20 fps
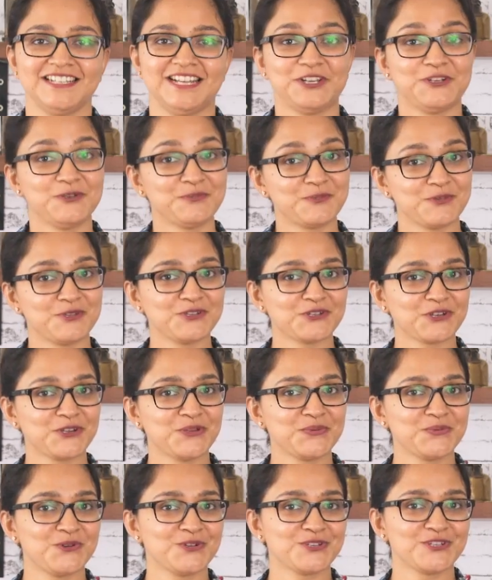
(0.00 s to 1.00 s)
I hope you
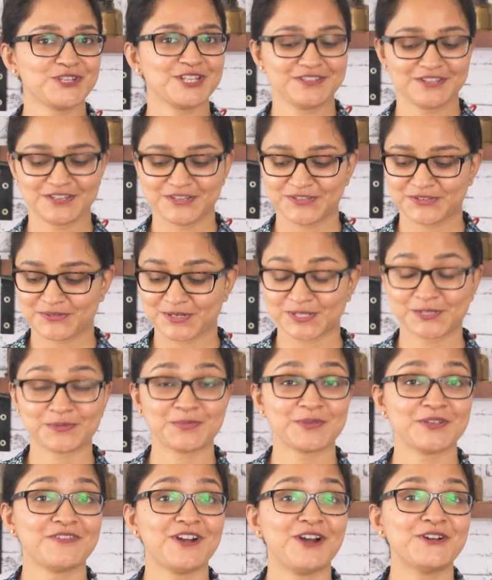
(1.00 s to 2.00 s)
enjoyed watching this
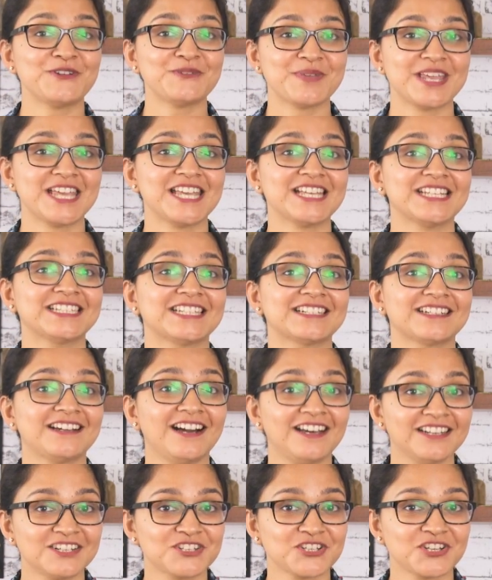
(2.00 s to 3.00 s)
recipe of how to make the
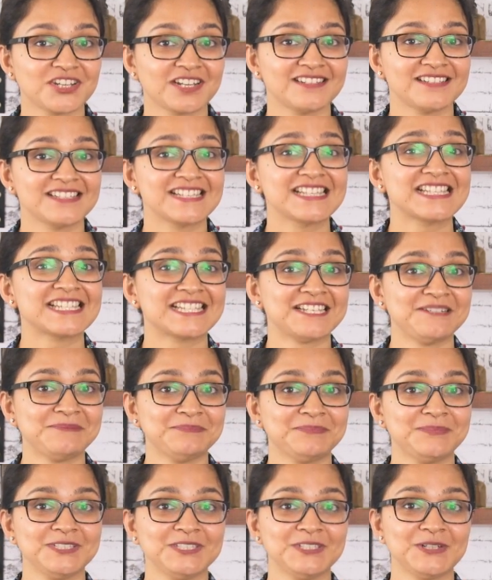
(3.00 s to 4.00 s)
kala chana.
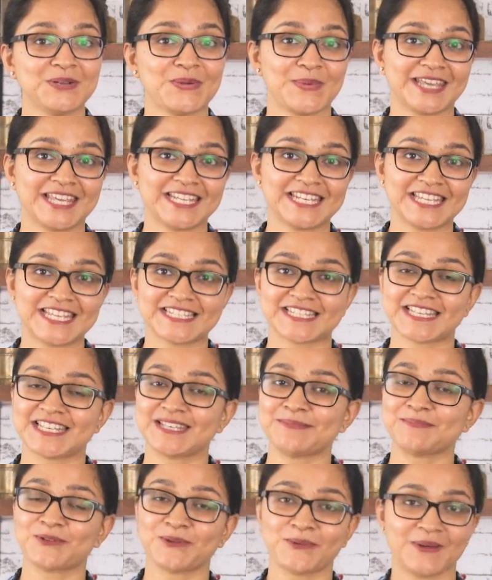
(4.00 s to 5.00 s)
Simple, quick and
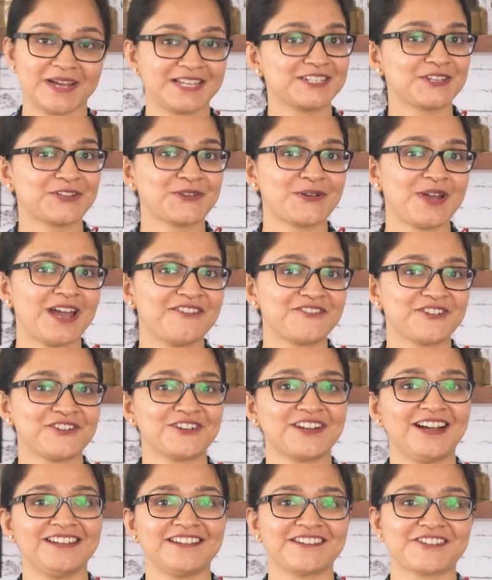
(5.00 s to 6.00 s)
easy, provided you have
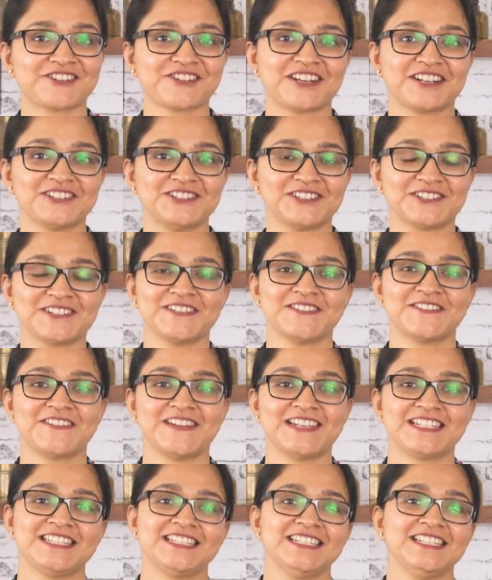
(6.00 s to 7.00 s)
your kala chana cooked and
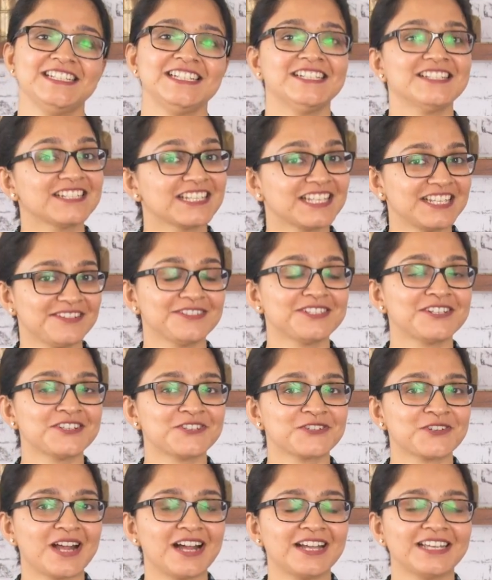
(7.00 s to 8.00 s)
ready. Give it
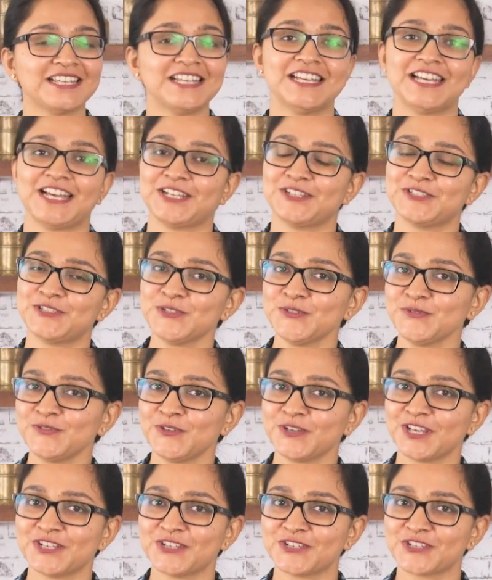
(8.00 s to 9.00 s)
a try and don't
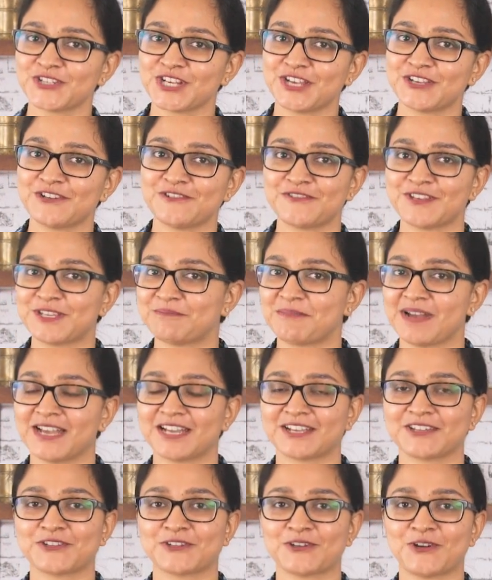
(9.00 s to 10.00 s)
forget to share your
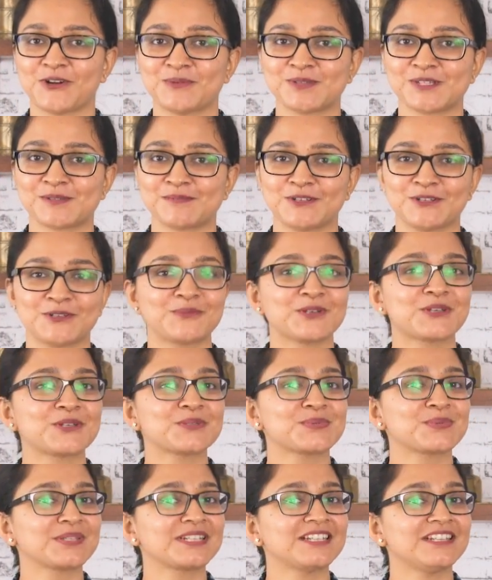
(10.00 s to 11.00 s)
feedback in the comments below
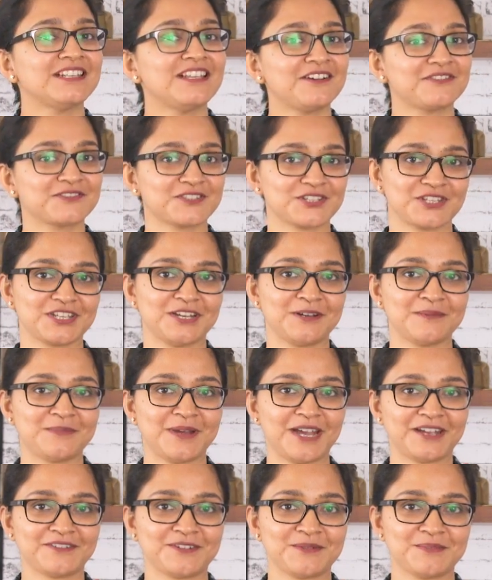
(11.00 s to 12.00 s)
because we'd love to hear
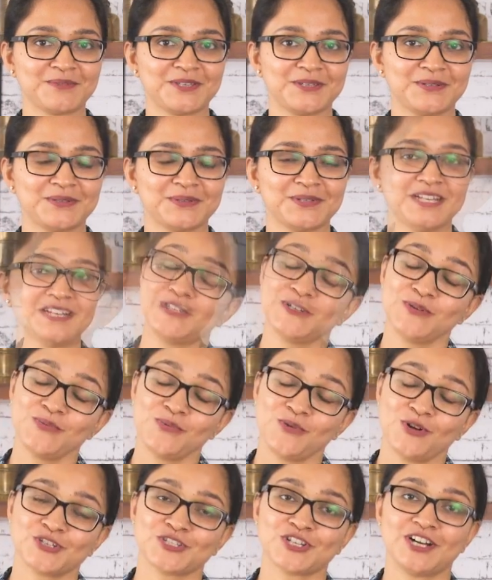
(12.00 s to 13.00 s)
back from you. Do
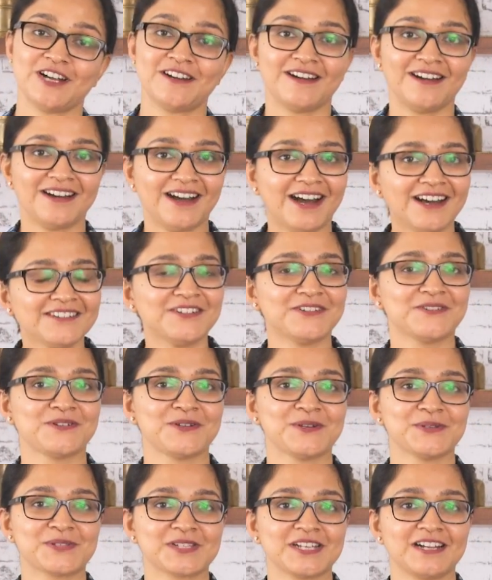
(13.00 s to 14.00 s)
watch our other
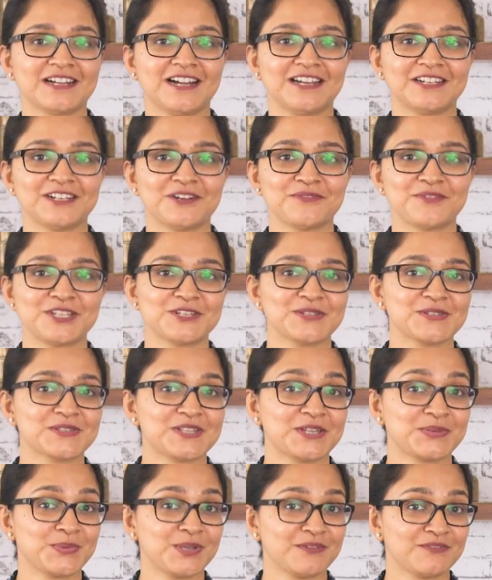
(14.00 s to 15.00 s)
rose ka khana
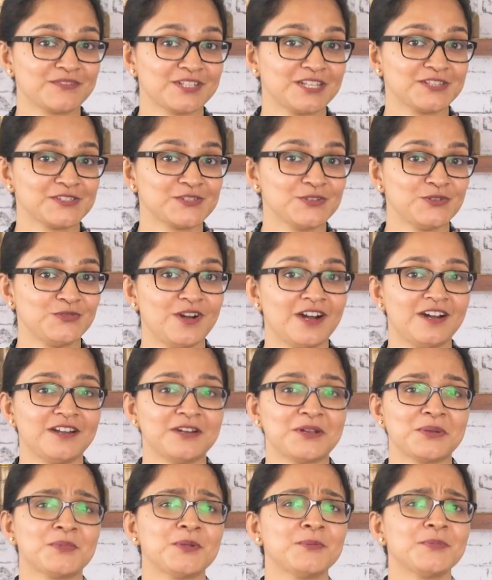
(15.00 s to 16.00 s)
videos that we have done so
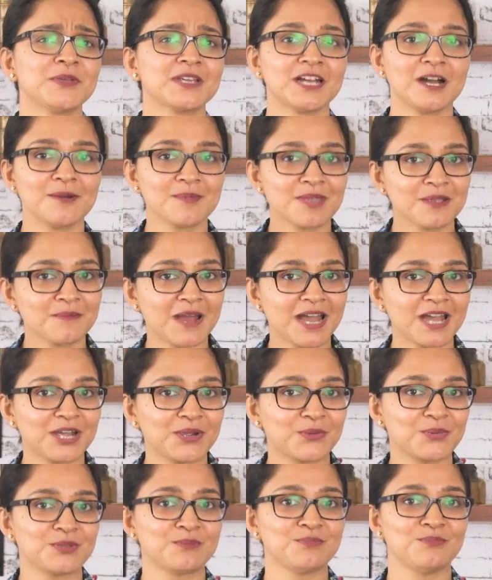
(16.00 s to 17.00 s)
far, and we'll be coming
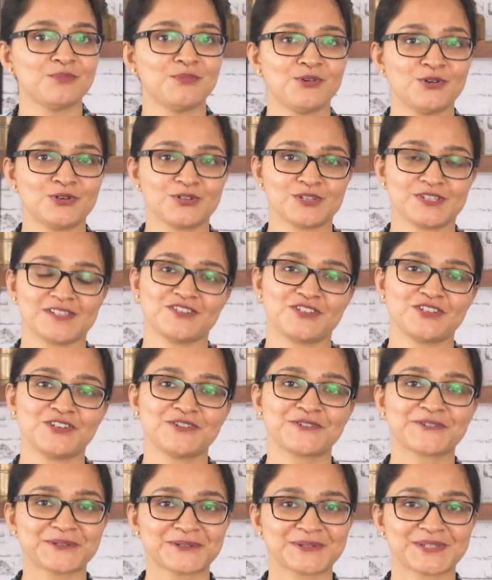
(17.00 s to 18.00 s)
back with more such
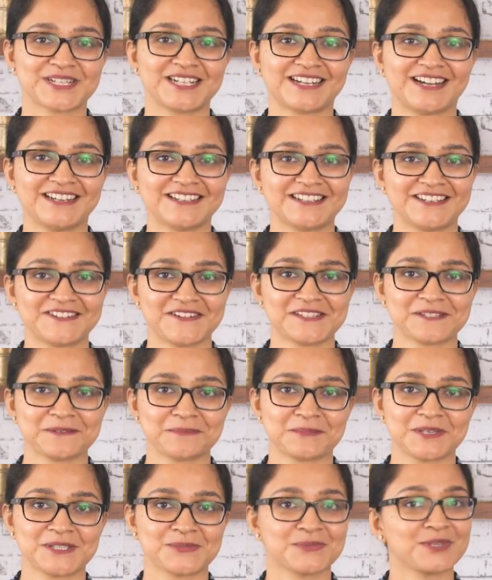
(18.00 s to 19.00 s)
rose ka khana
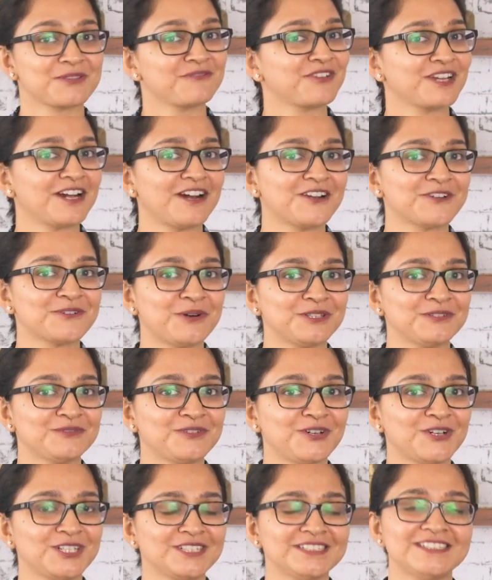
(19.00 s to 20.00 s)
recipes with Figaro
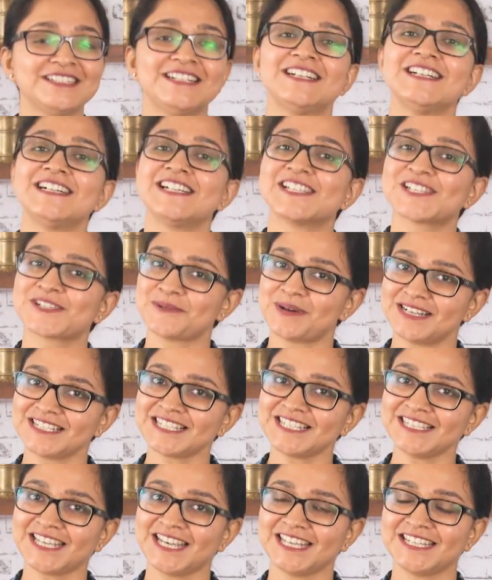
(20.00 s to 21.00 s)
olive oil. So
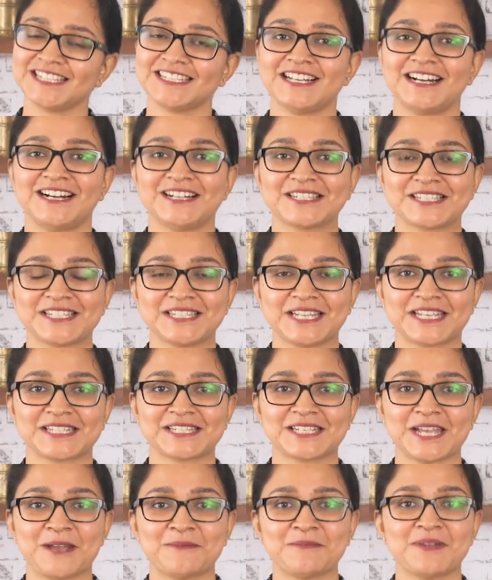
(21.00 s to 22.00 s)
until then, until
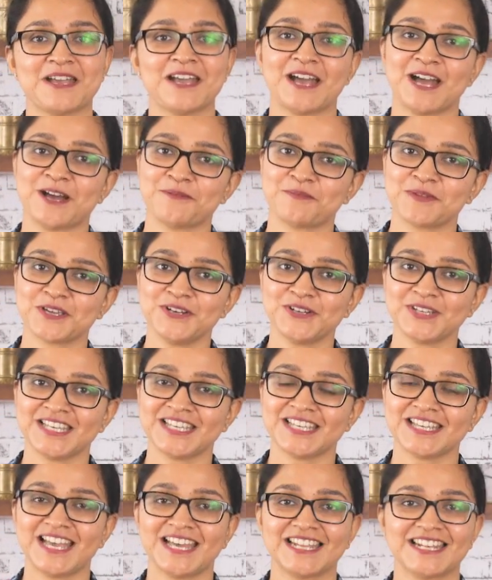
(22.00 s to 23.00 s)
next time, happy
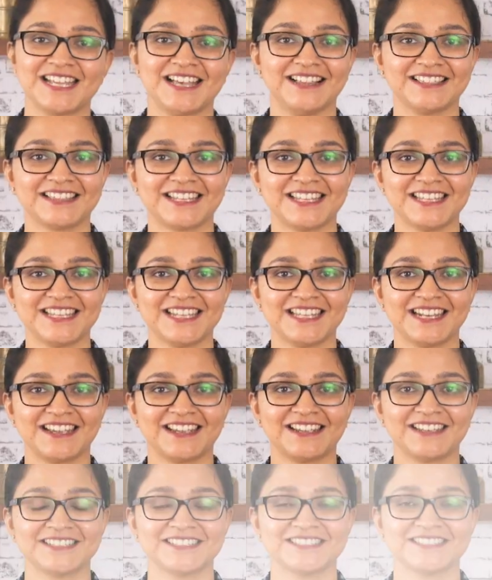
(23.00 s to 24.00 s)
cooking and healthy
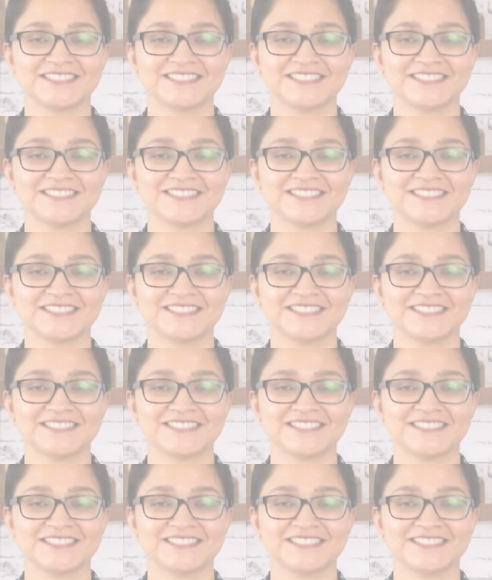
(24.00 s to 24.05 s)
eating.